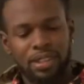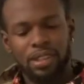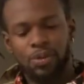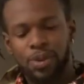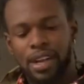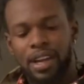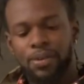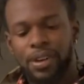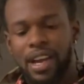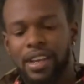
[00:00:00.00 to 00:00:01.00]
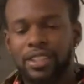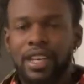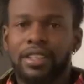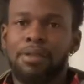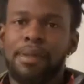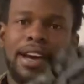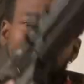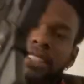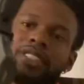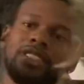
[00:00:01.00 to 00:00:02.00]
When I eject the mag,
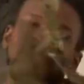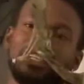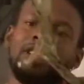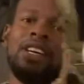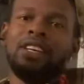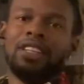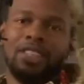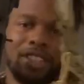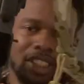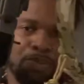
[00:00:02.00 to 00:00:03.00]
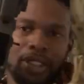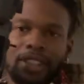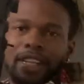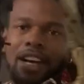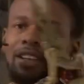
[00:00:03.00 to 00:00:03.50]
it just spits it out.